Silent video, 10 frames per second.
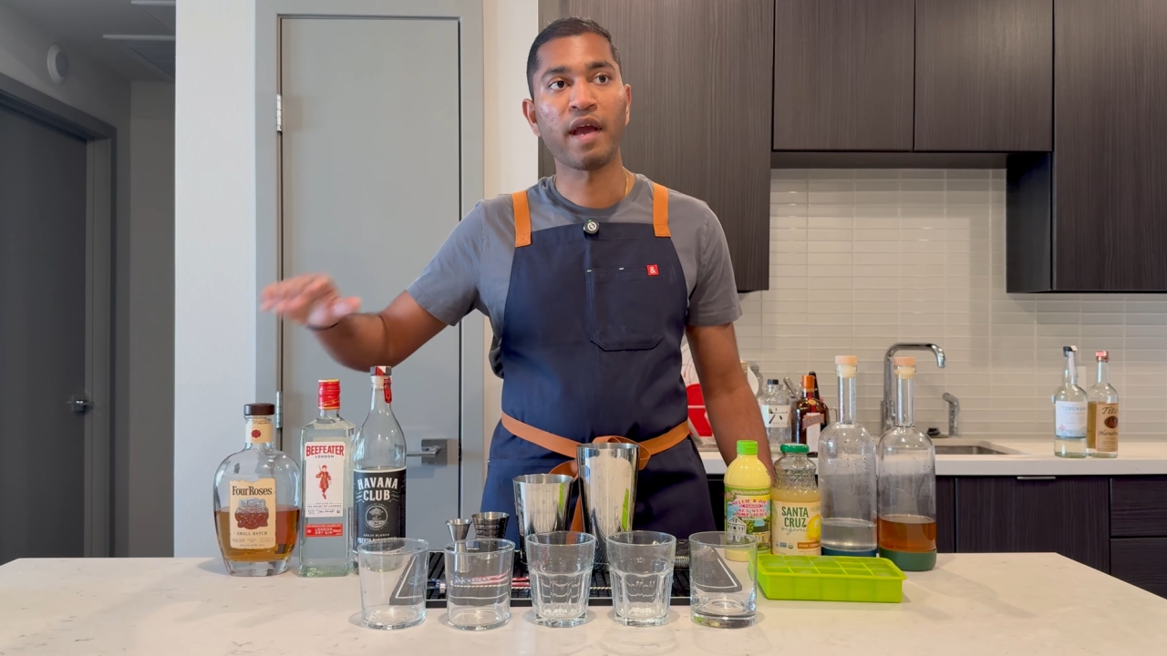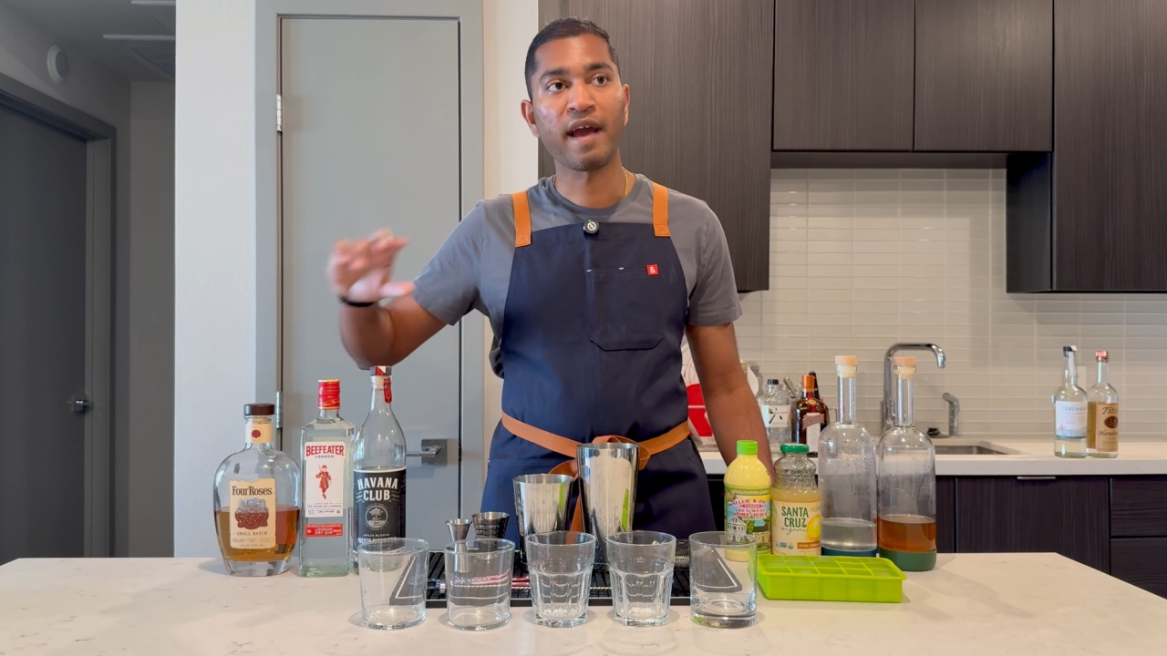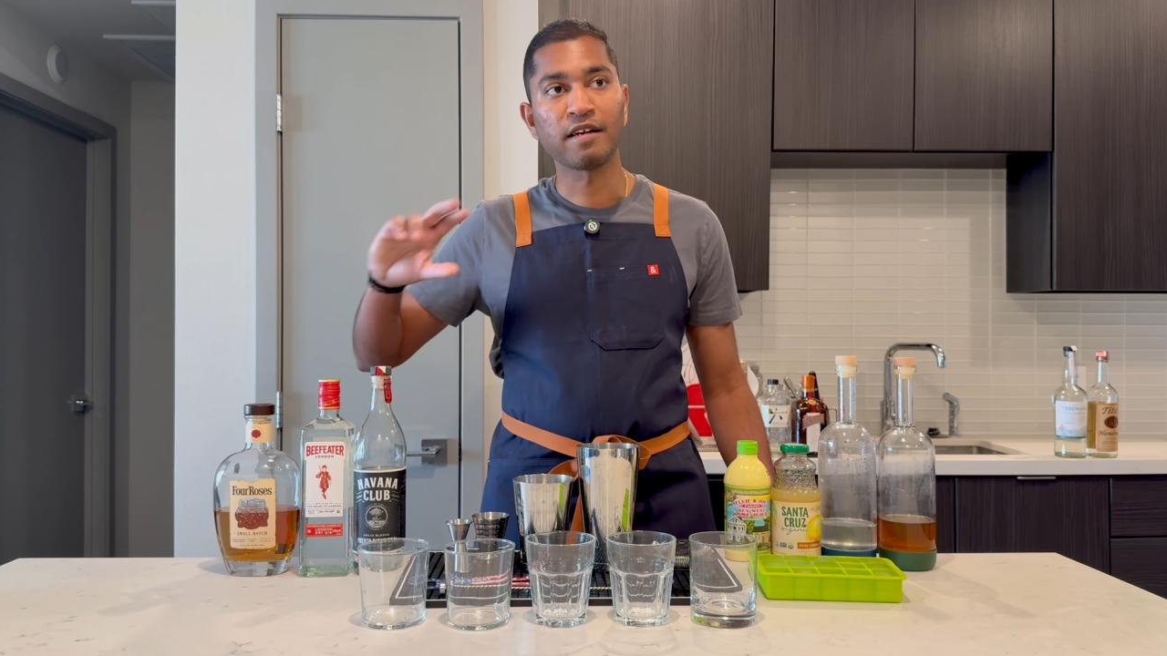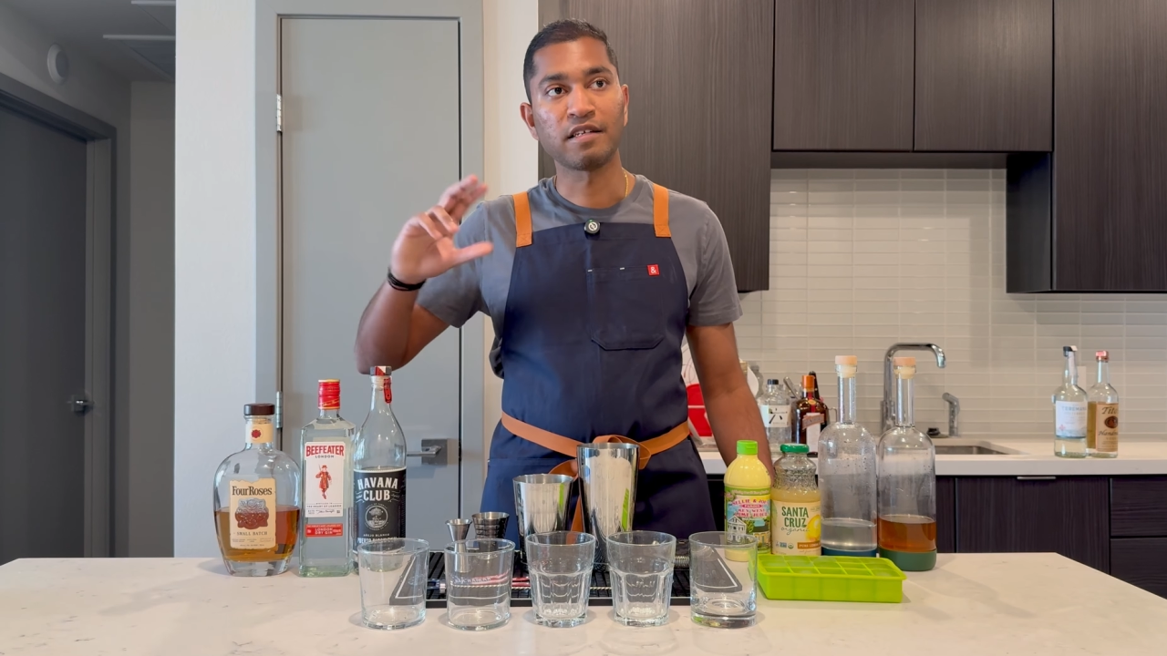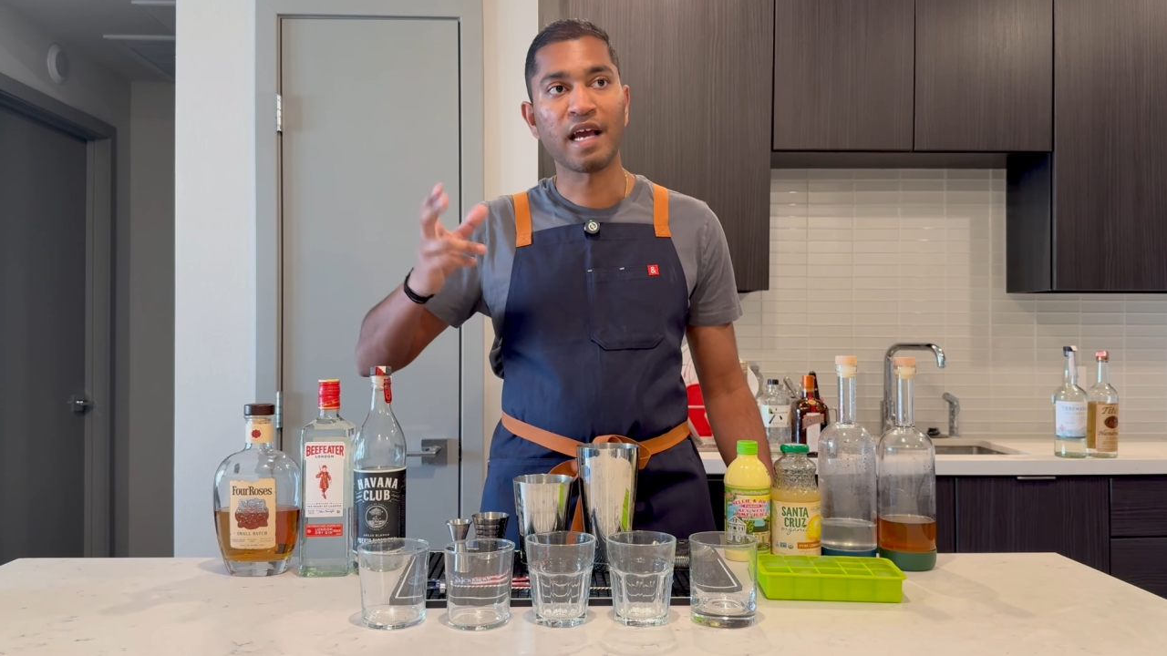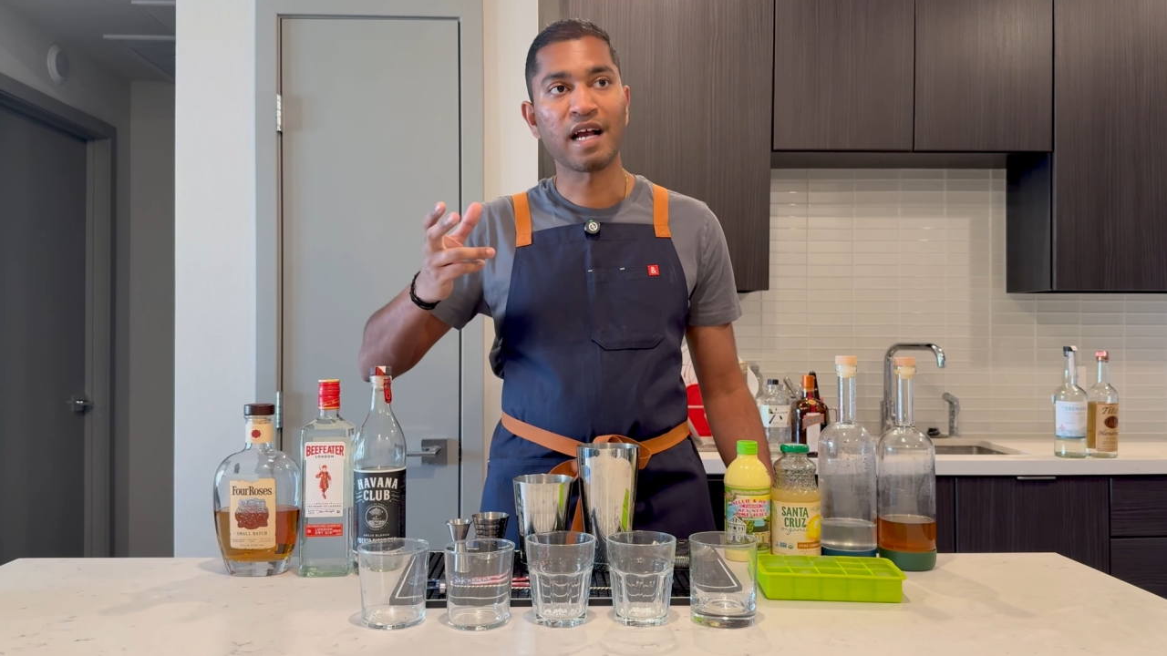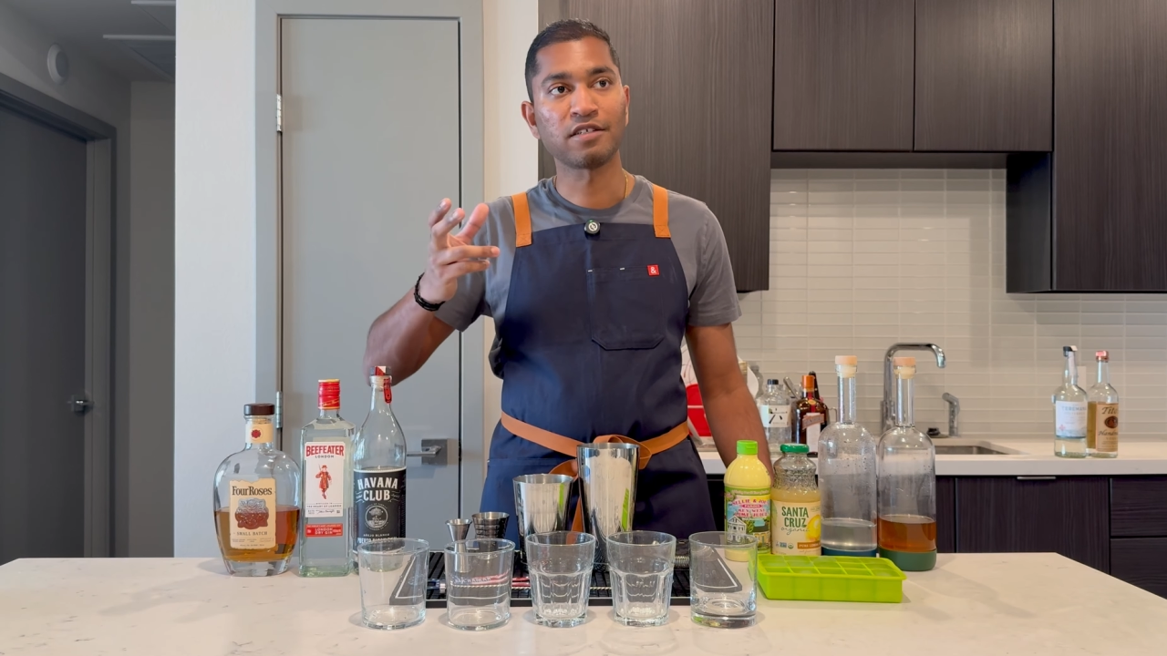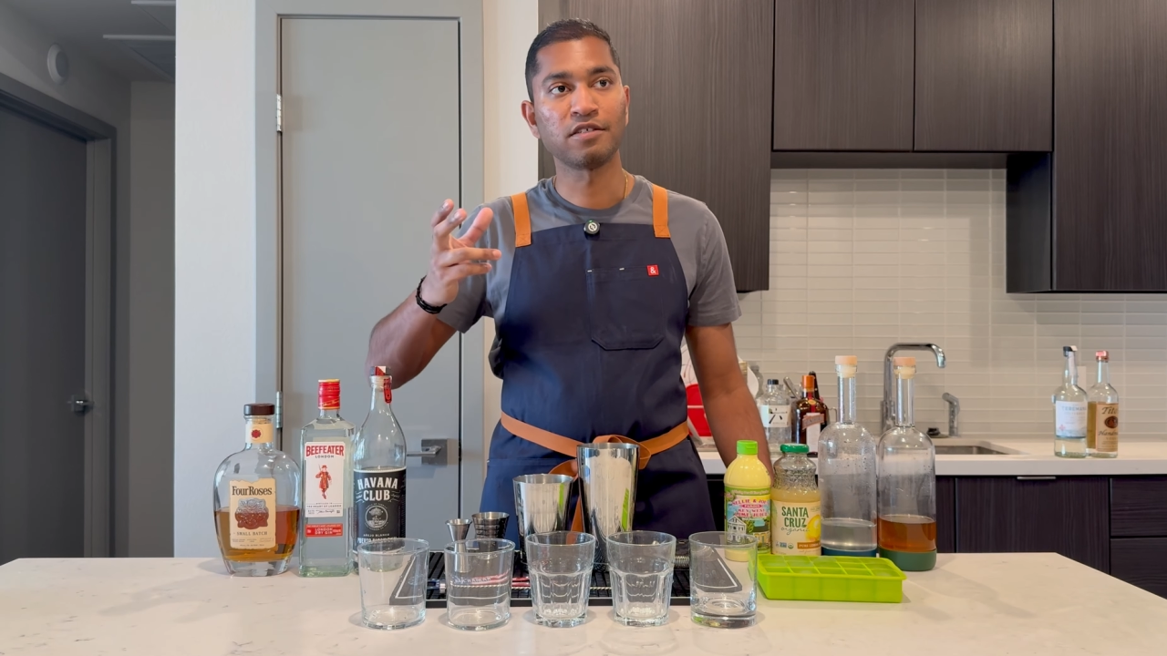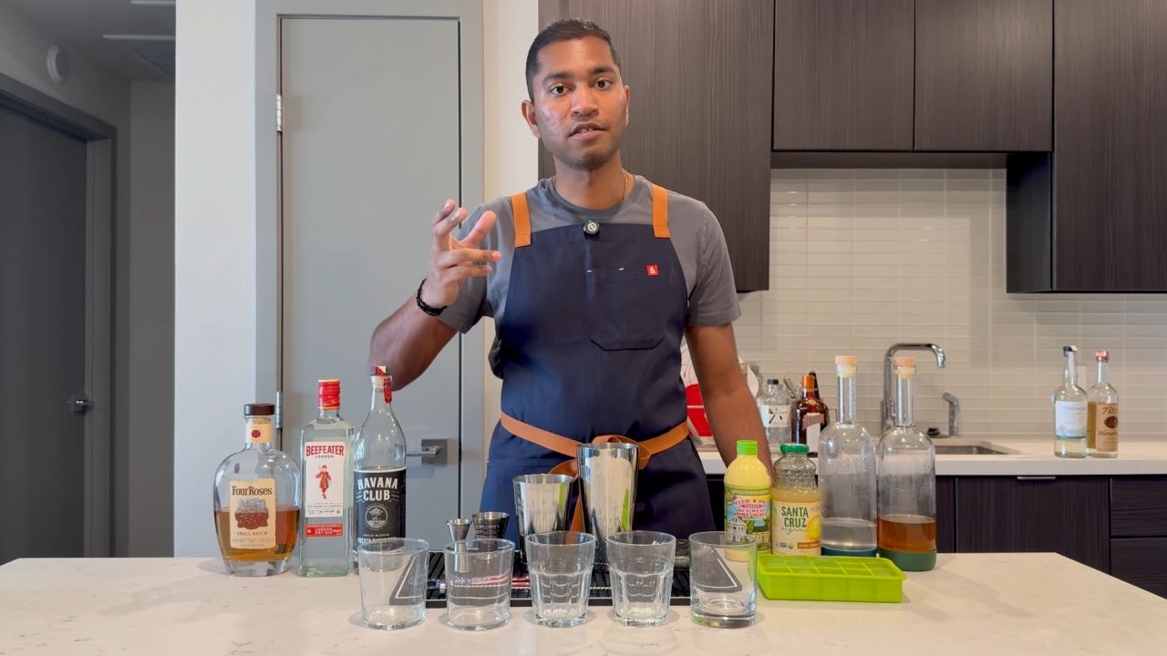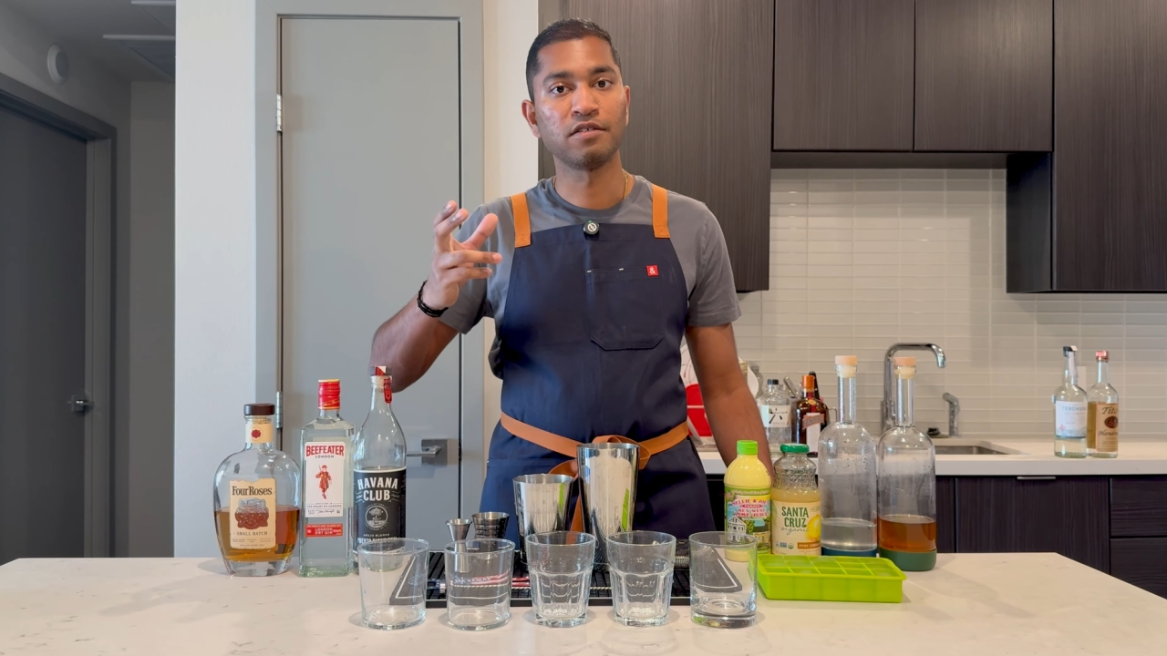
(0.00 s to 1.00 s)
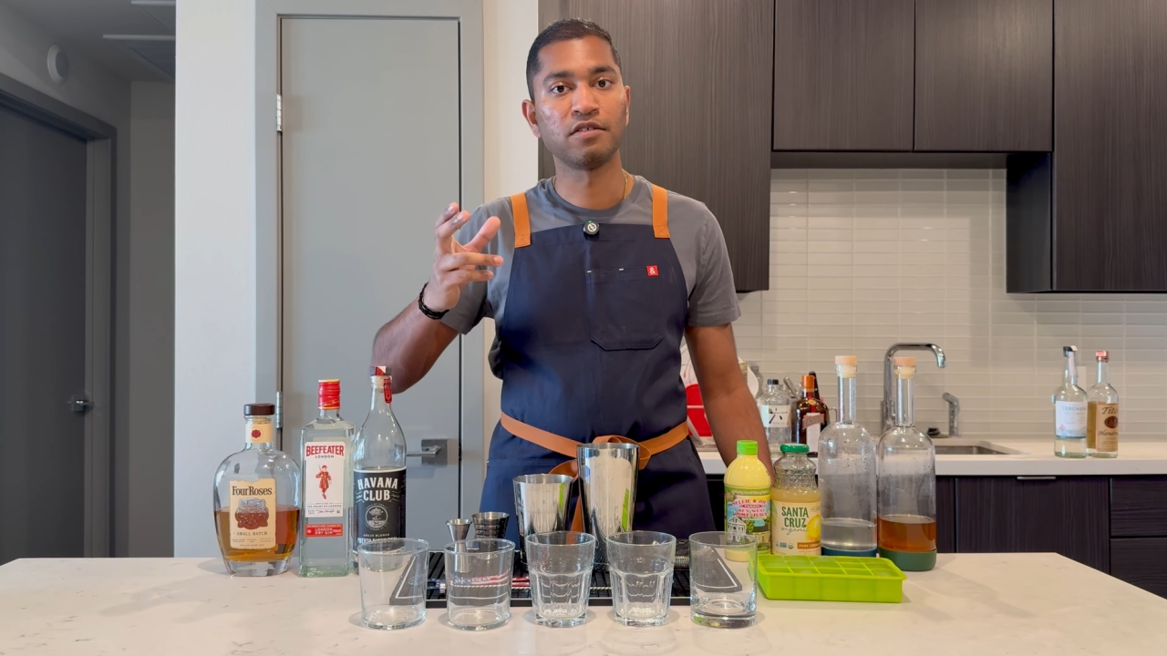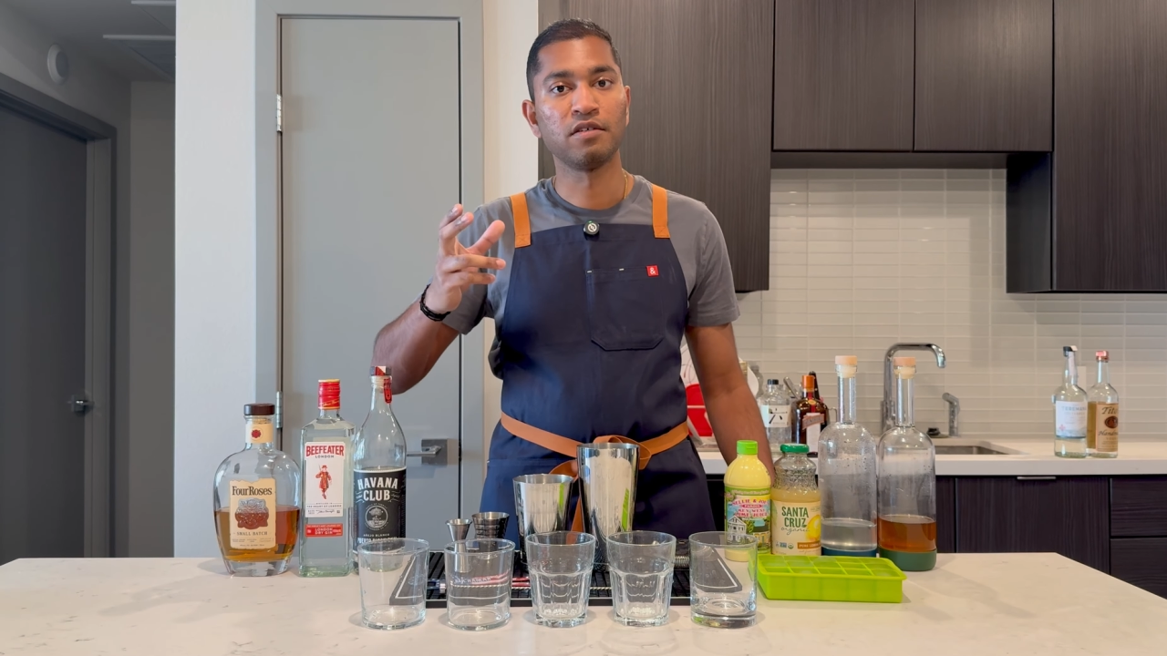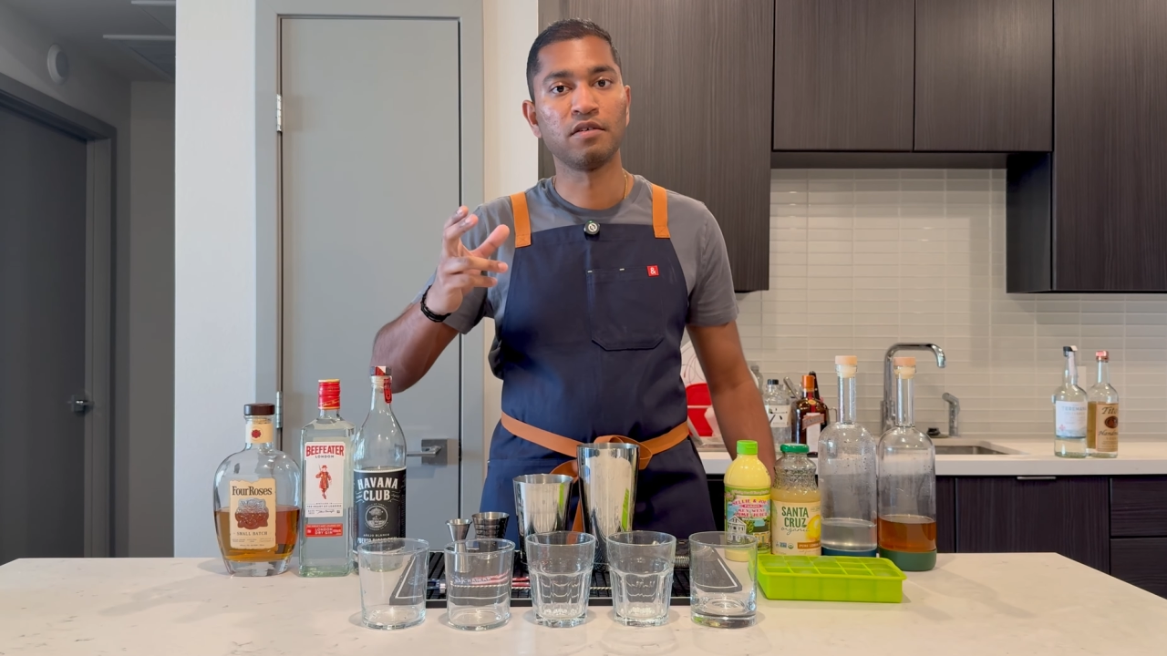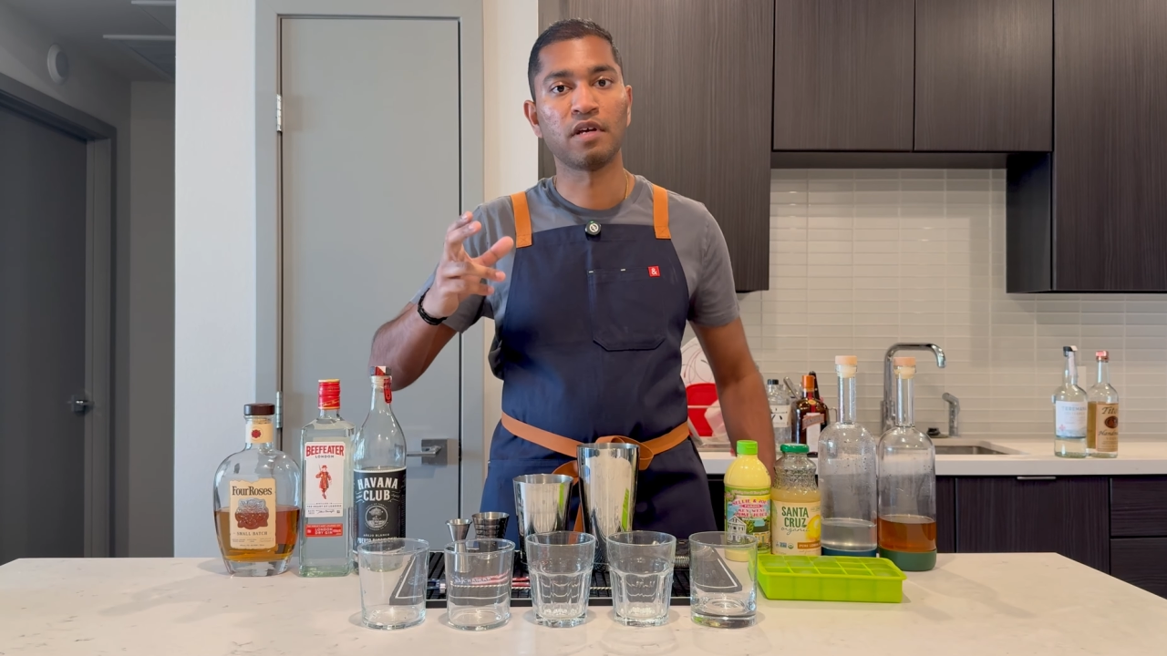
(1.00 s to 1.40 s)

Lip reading: add taxes,